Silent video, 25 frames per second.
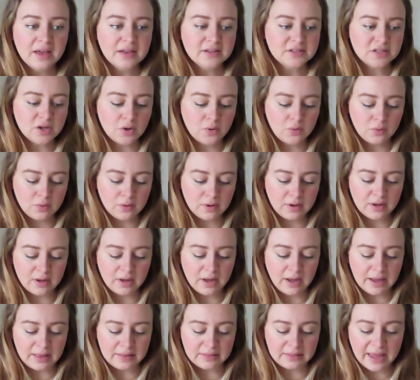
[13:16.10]
So
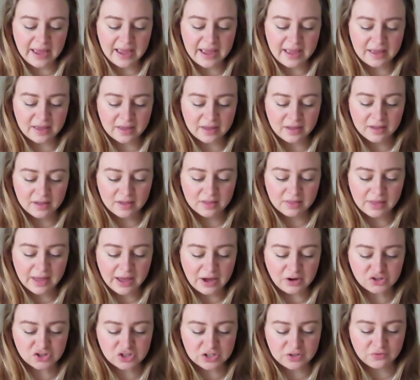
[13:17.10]
I like
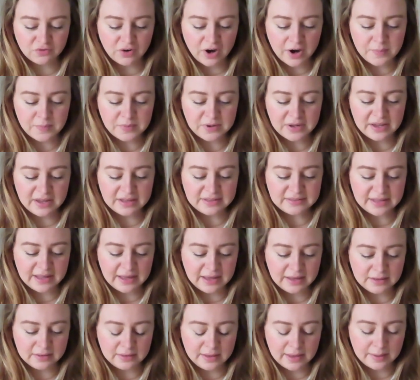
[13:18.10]
how she framed it, is
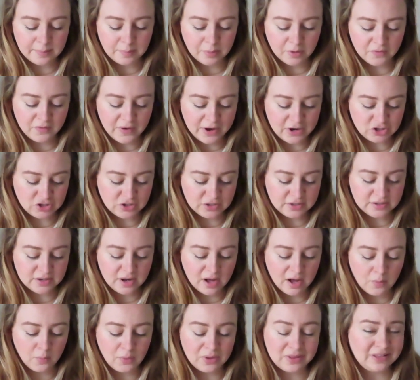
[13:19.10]
that like perfection is
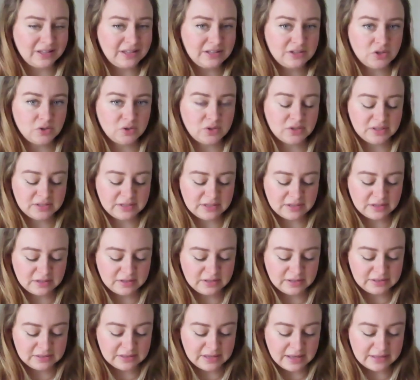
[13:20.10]
not what leads you to
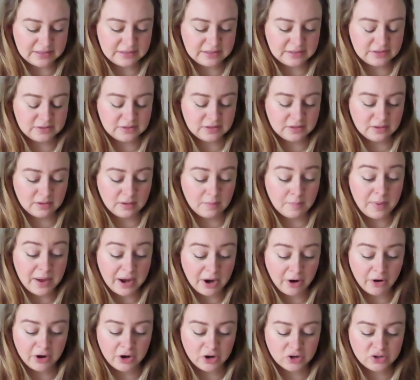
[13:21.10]
success, it's a
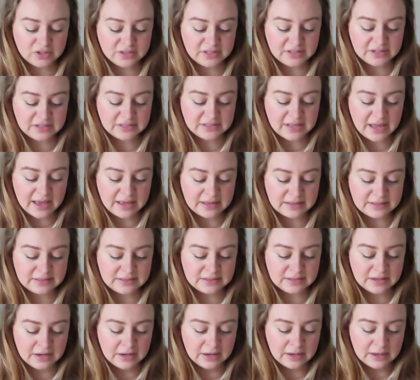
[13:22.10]
barrier to
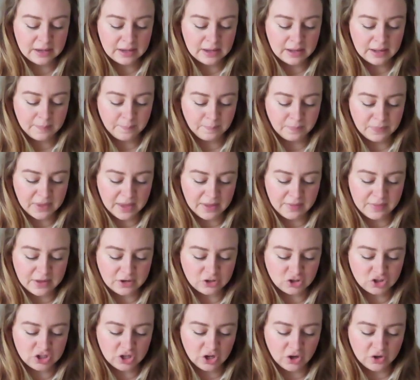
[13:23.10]
success. And
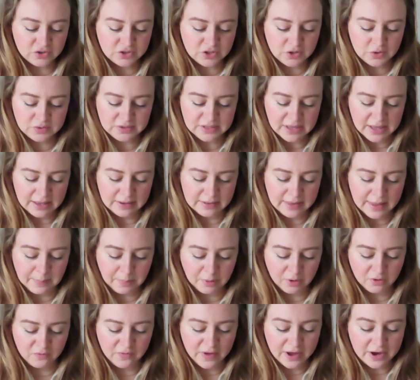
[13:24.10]
then she also said
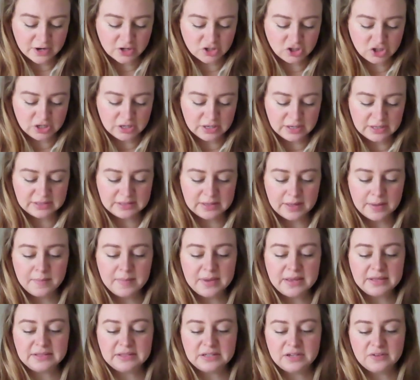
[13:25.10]
that
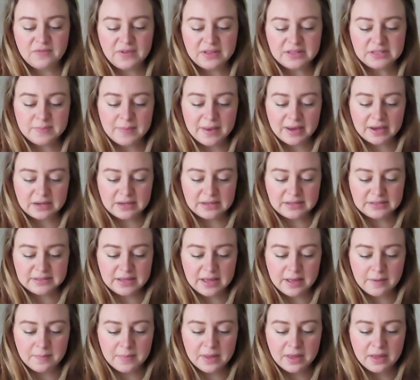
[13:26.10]
perfectionism is a defense
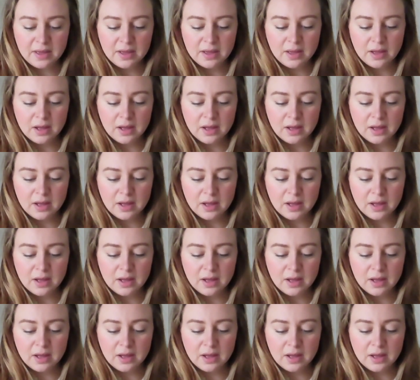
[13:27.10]
mechanism,